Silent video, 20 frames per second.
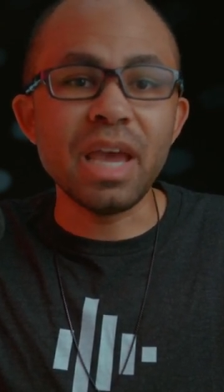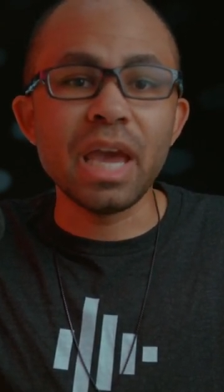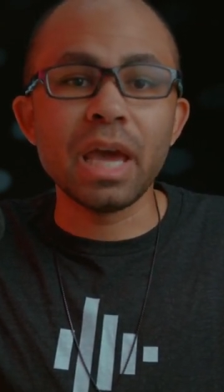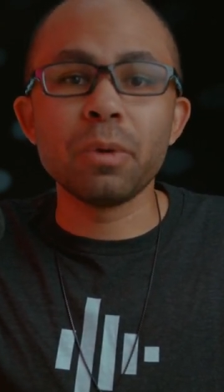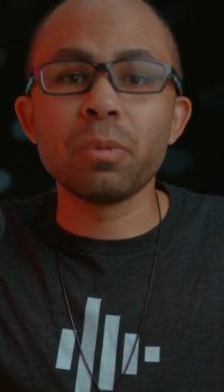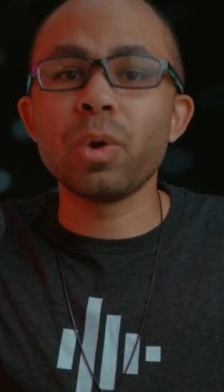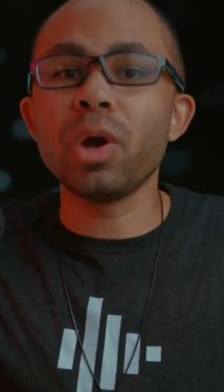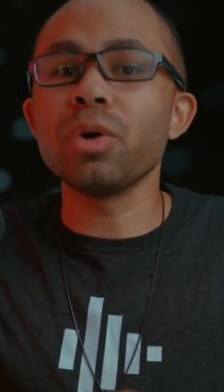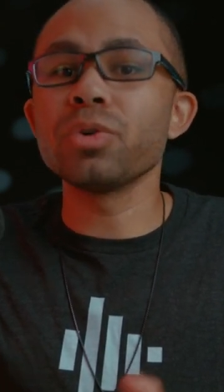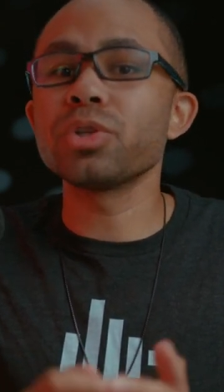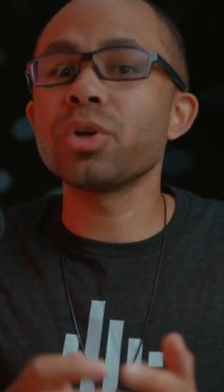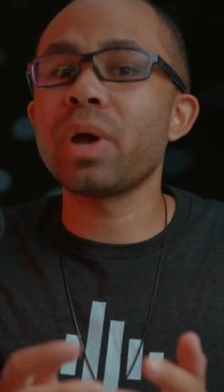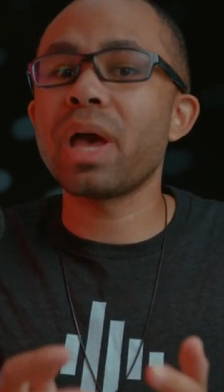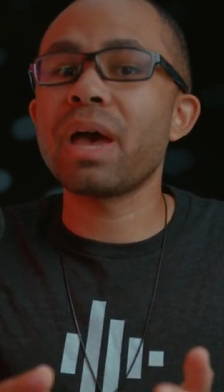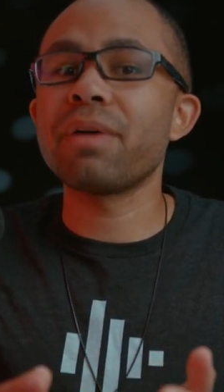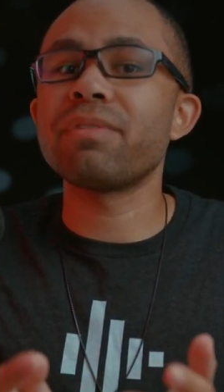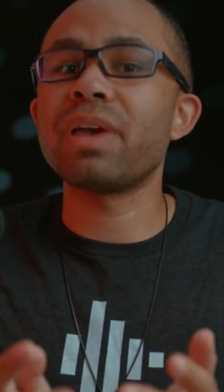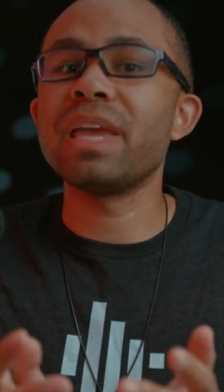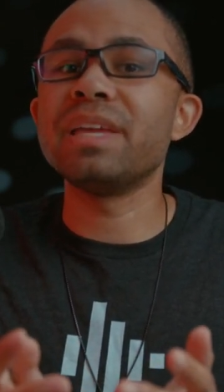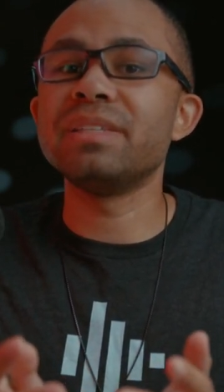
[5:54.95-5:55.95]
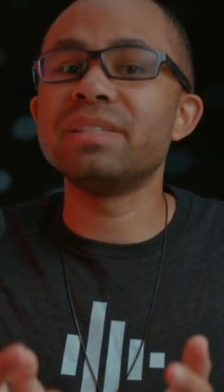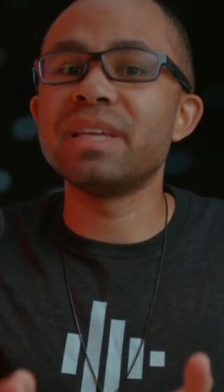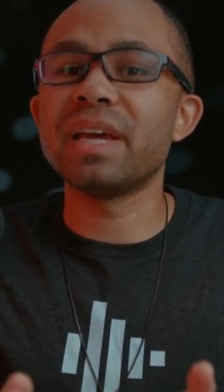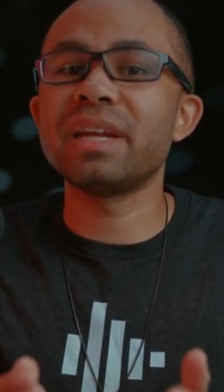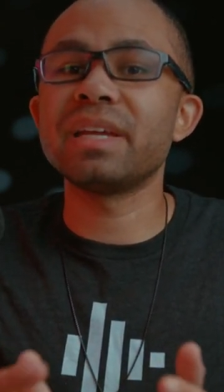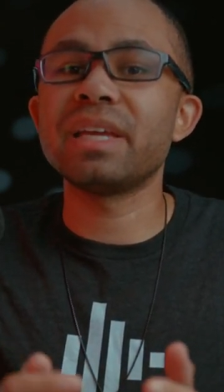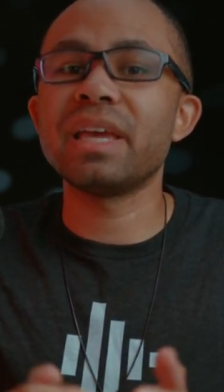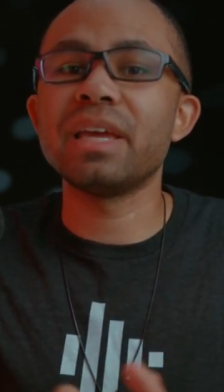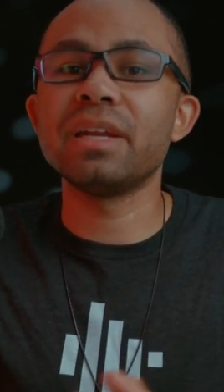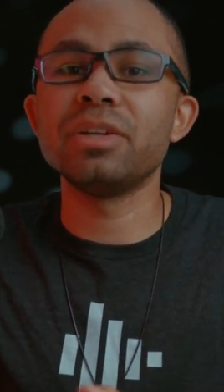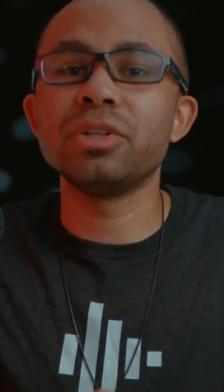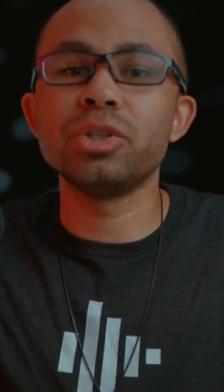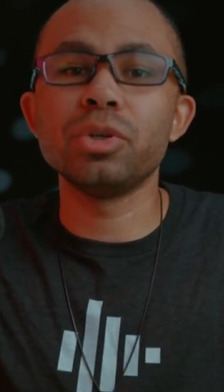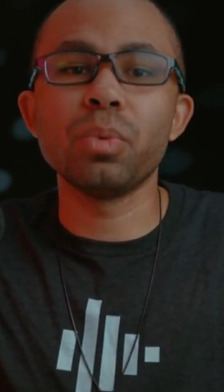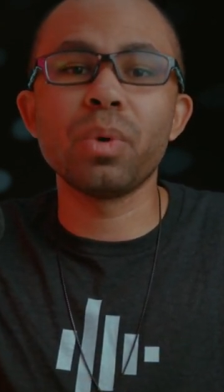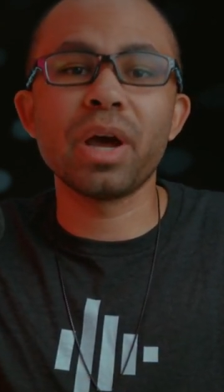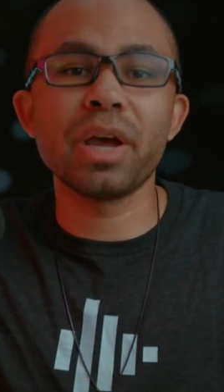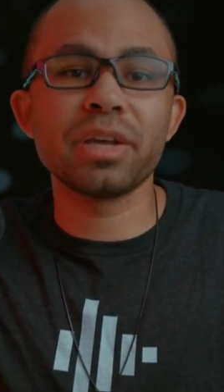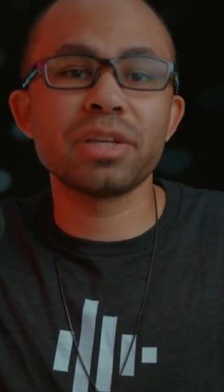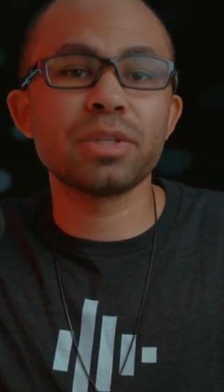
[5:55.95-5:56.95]
And we also have a dedicated
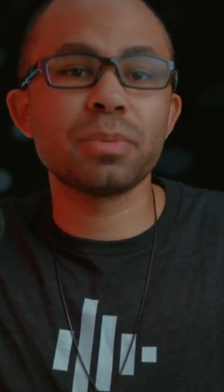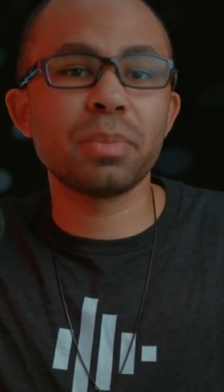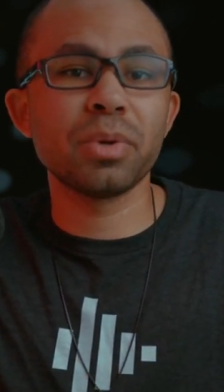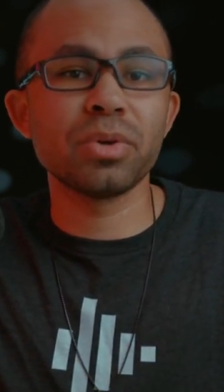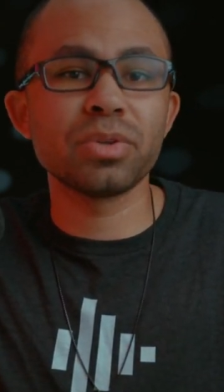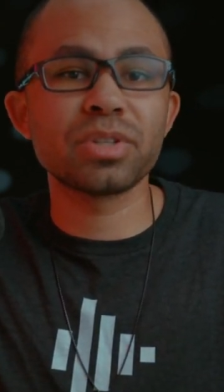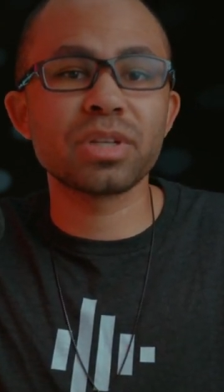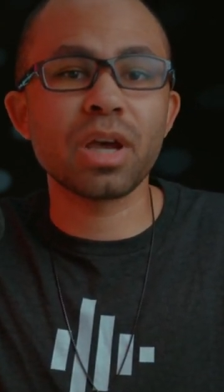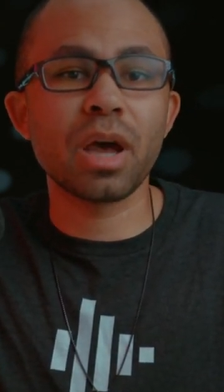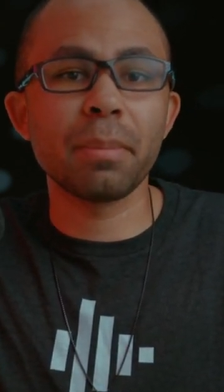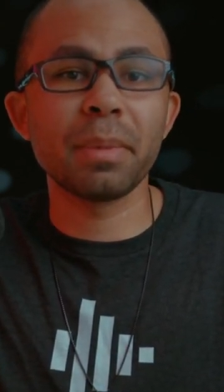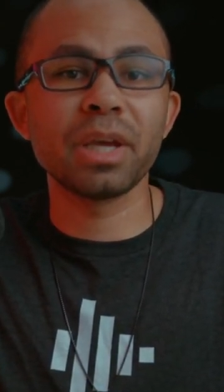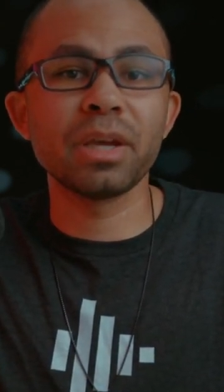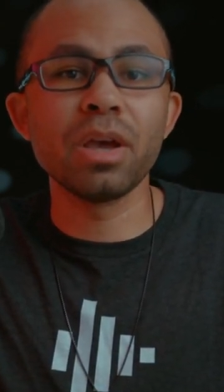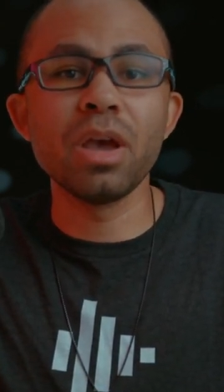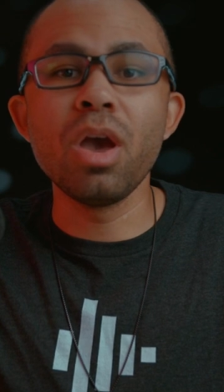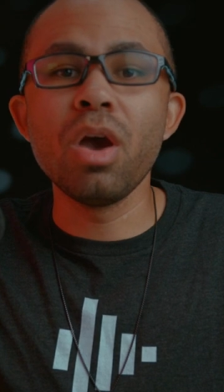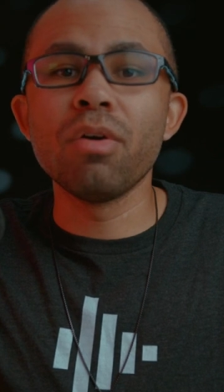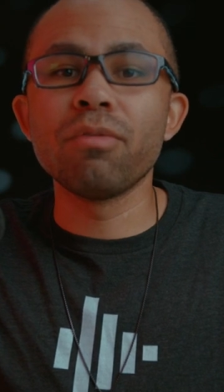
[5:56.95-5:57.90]
UI experience coming